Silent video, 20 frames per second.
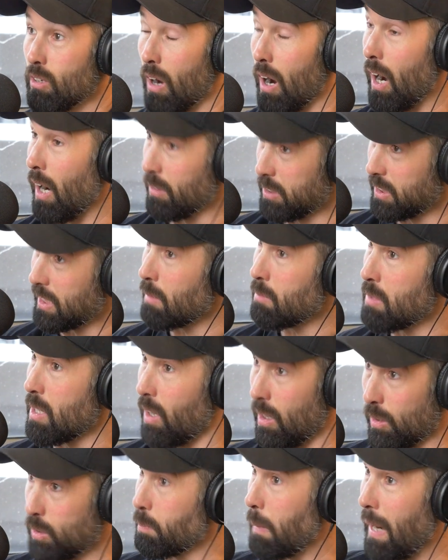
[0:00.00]
I was same deal. I
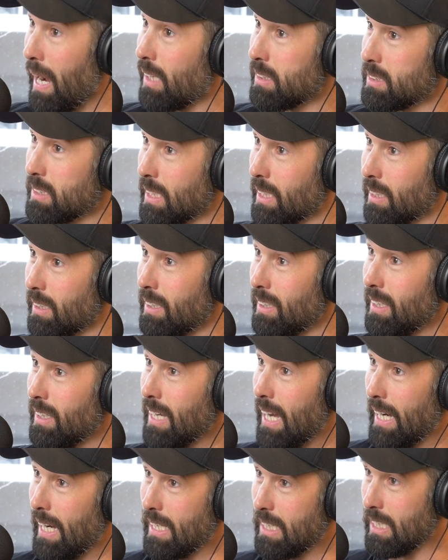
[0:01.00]
was passing,
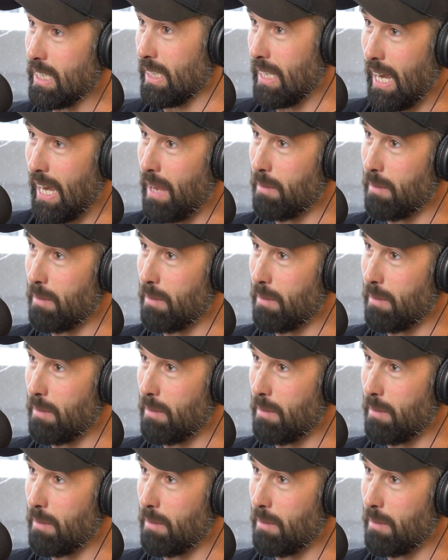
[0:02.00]
and he kind of had